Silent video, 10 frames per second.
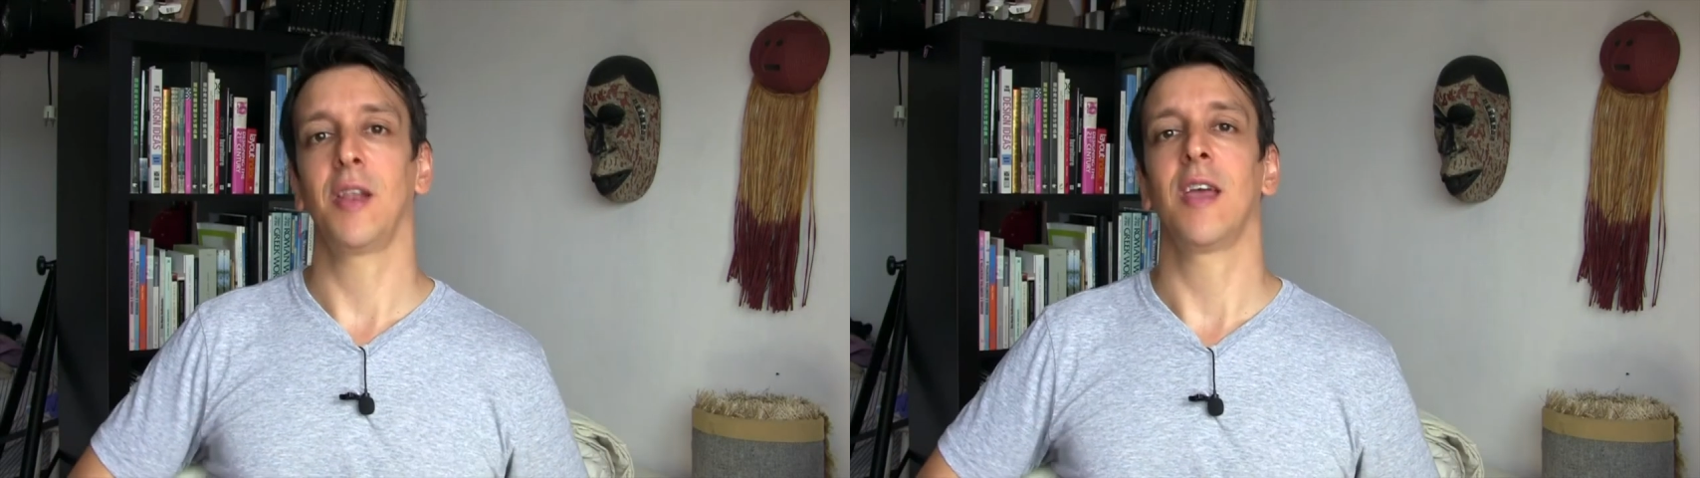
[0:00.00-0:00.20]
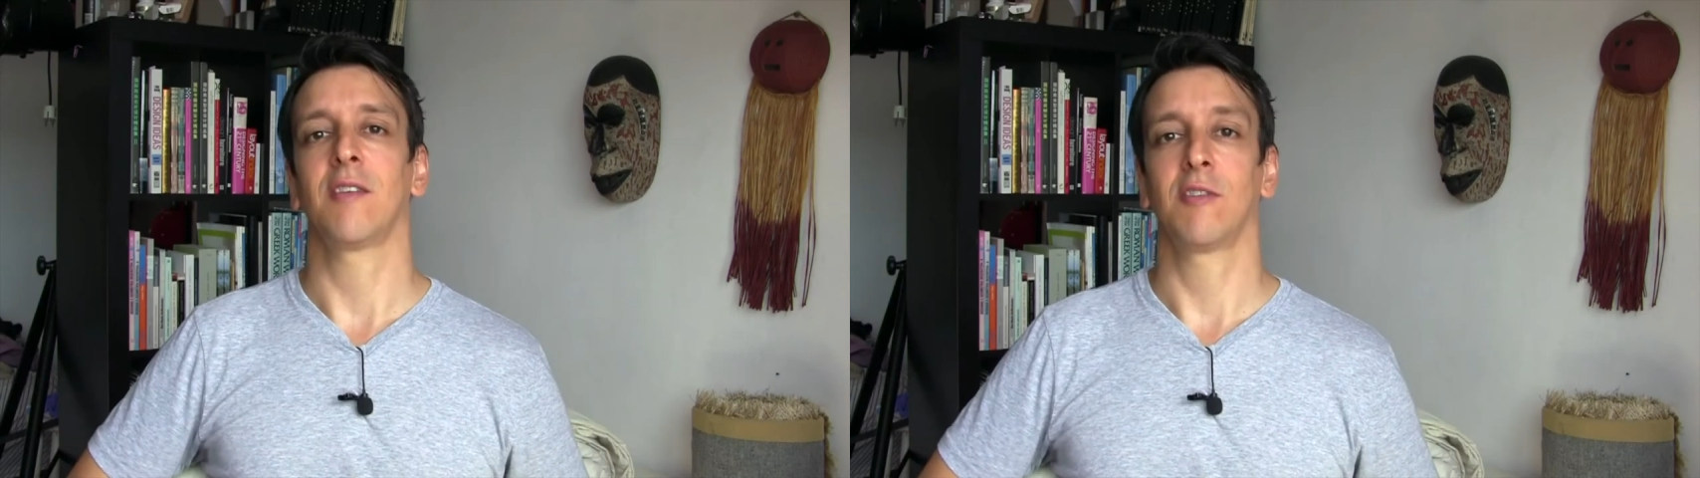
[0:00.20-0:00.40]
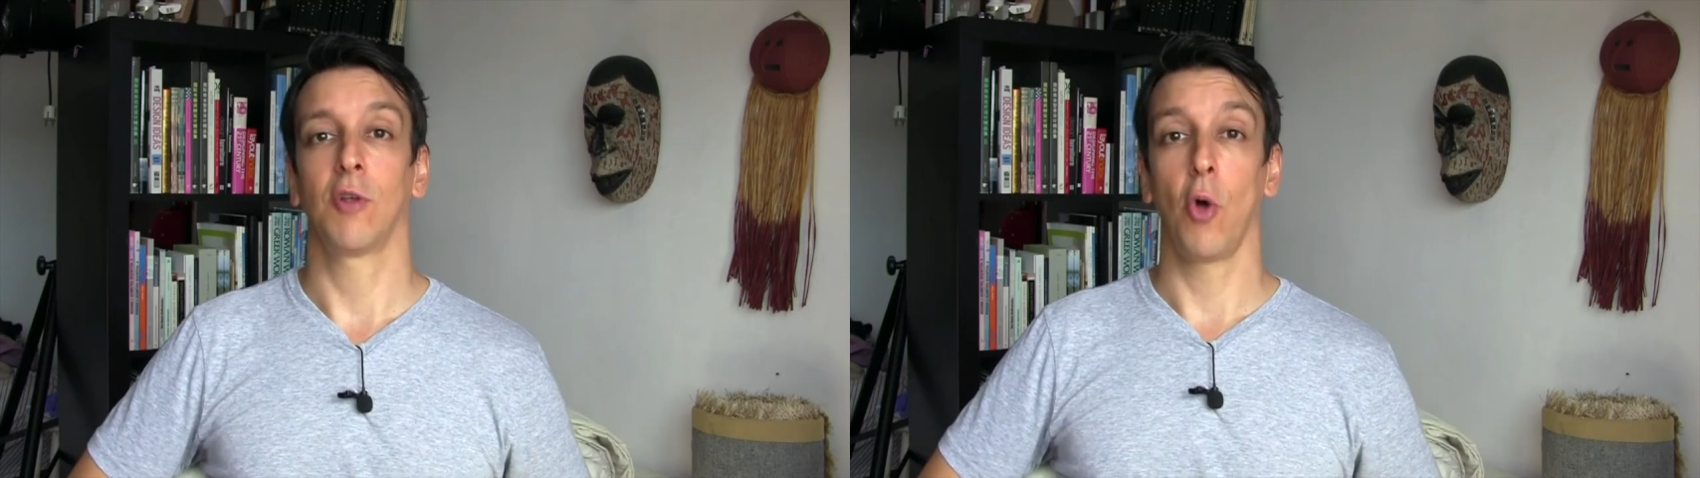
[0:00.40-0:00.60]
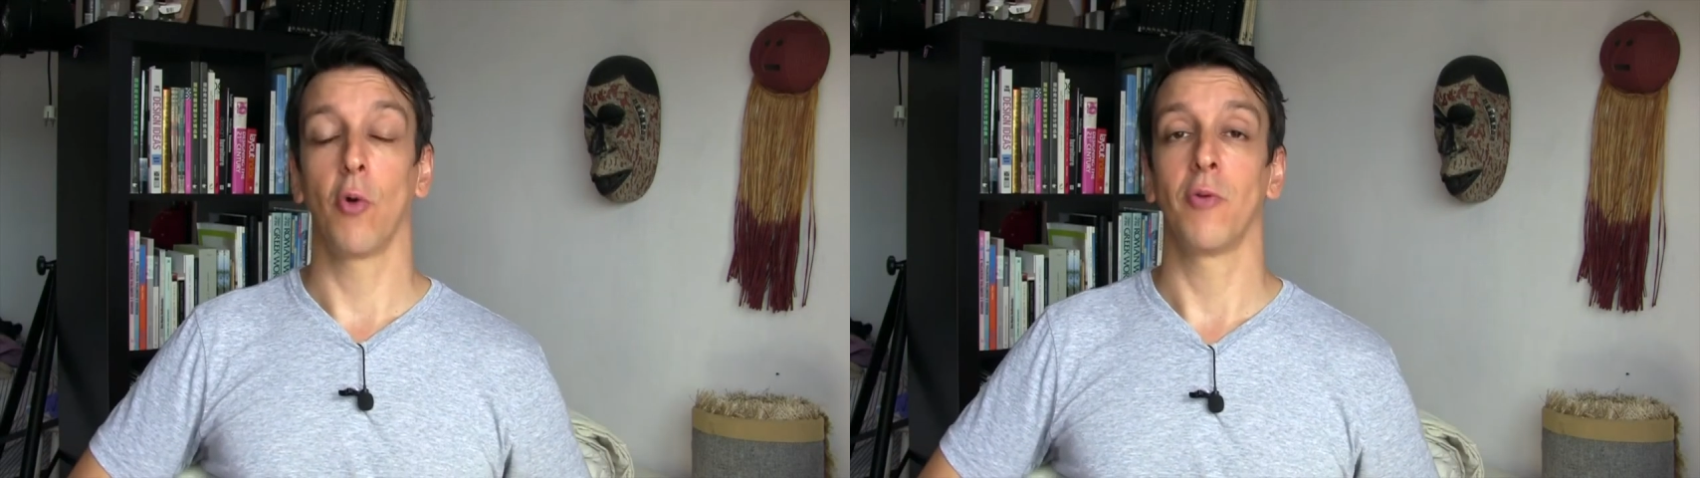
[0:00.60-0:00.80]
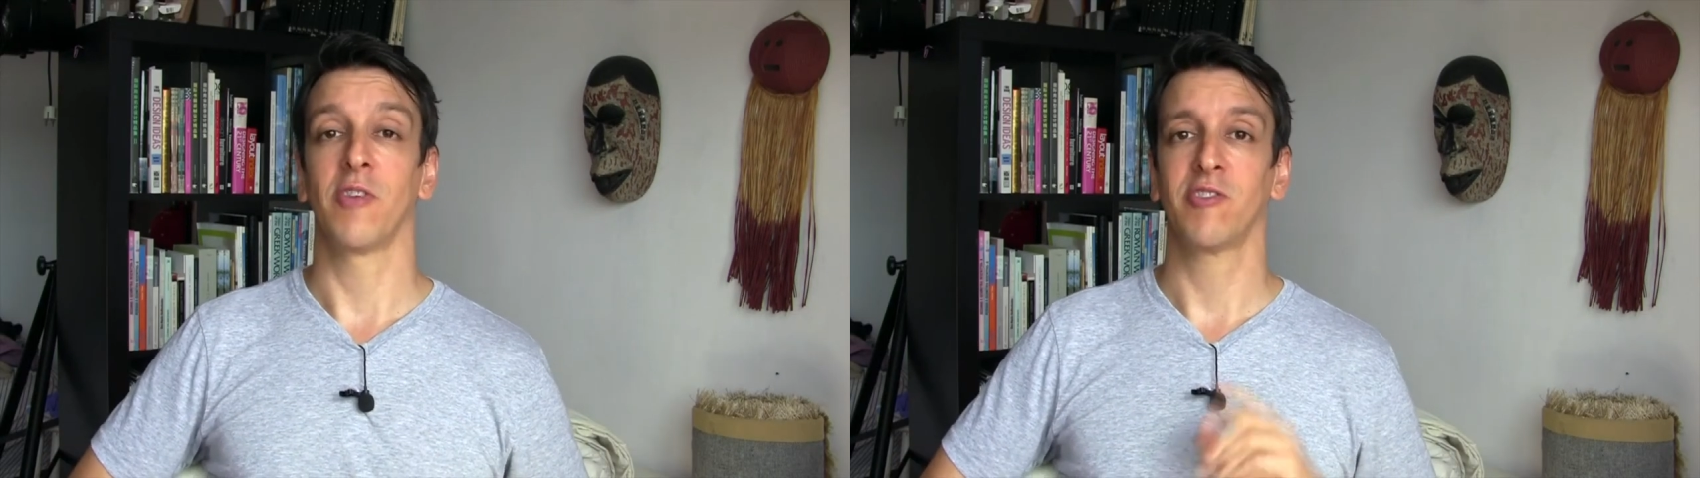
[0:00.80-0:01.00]
linked to lower
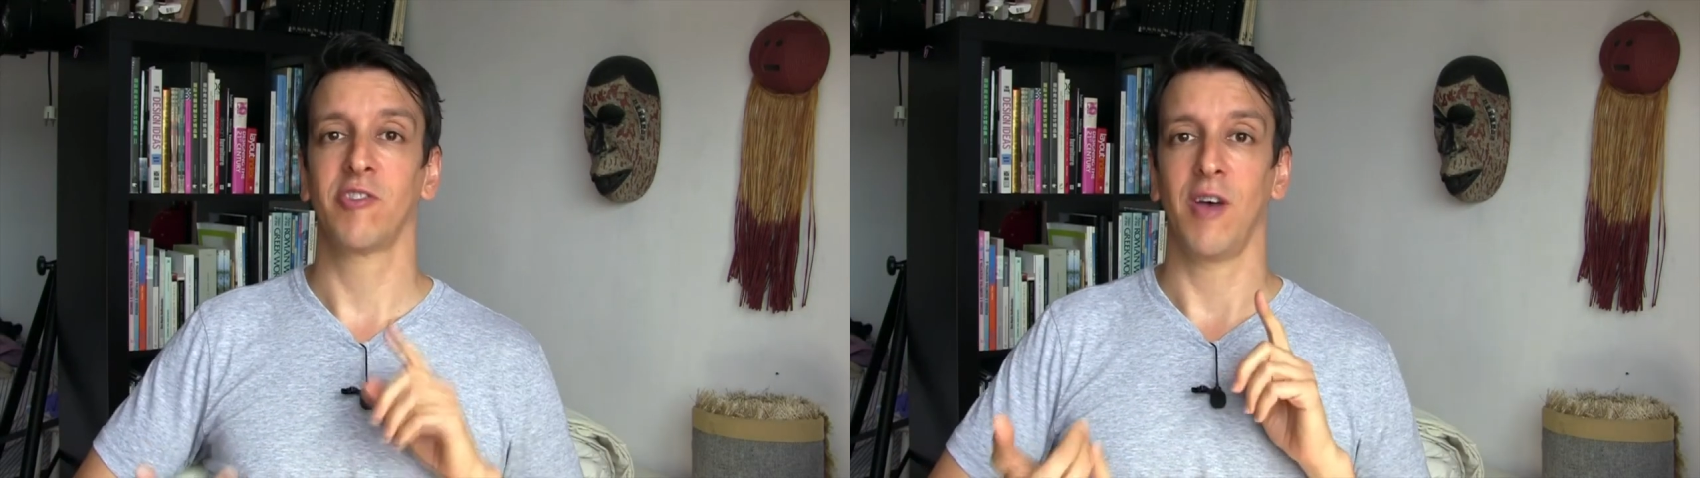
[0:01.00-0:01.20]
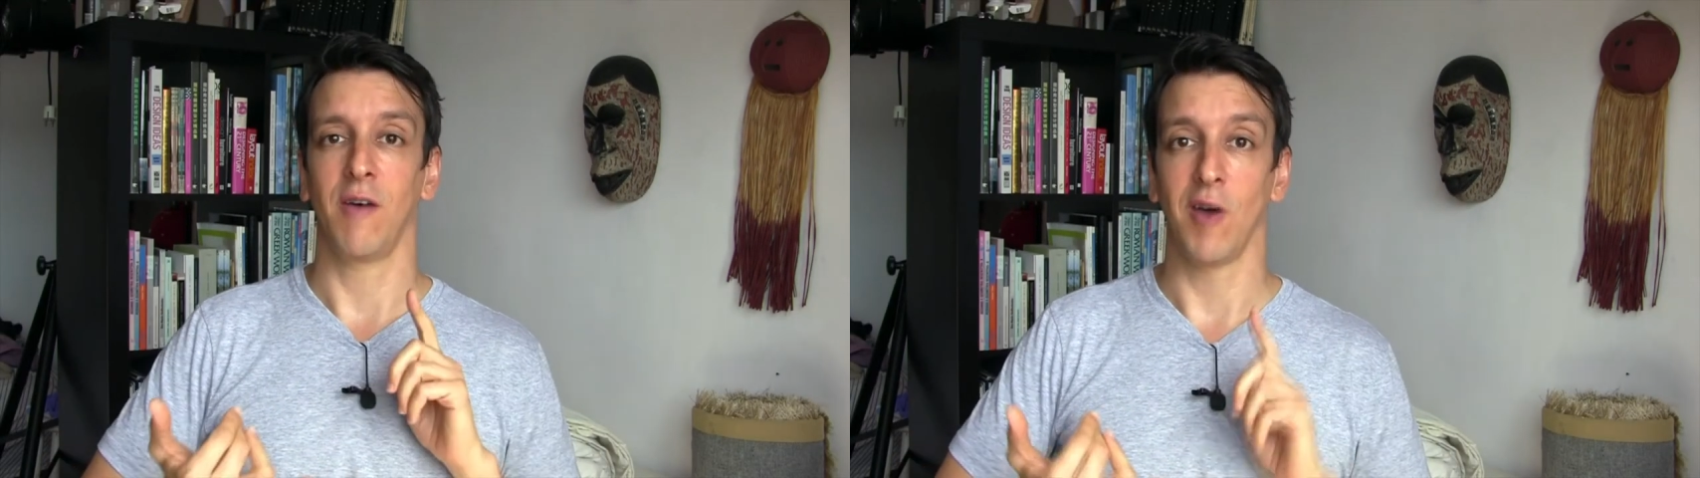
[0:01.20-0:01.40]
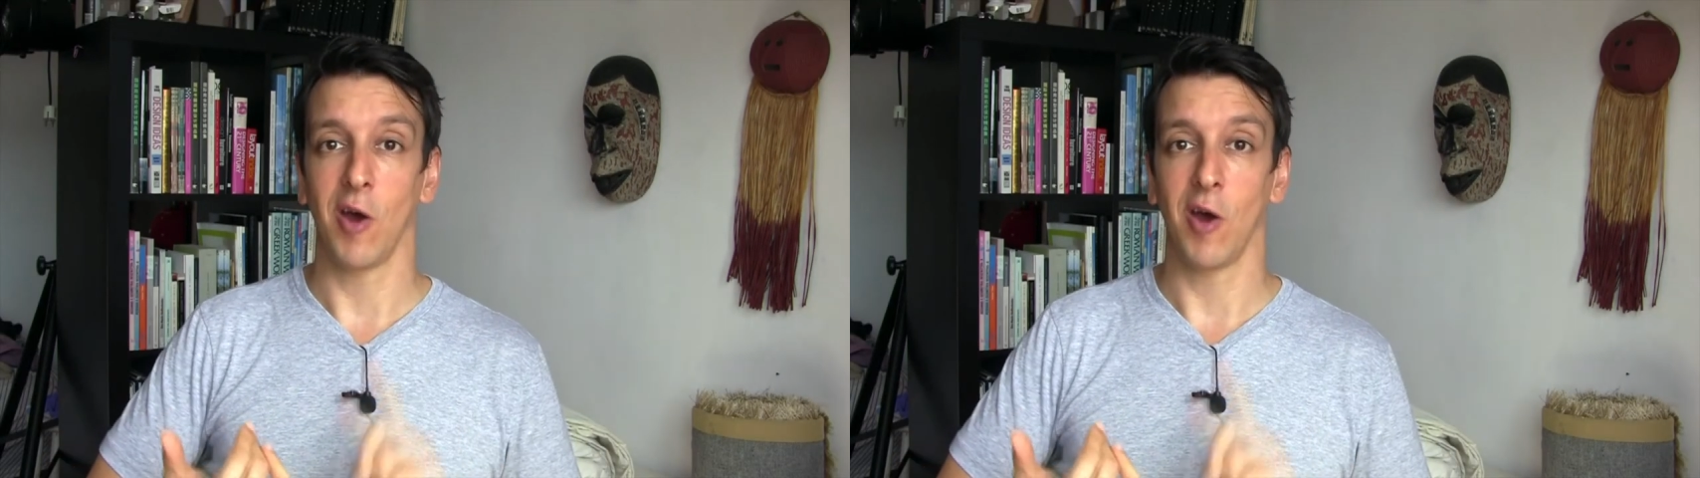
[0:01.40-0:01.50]
risks of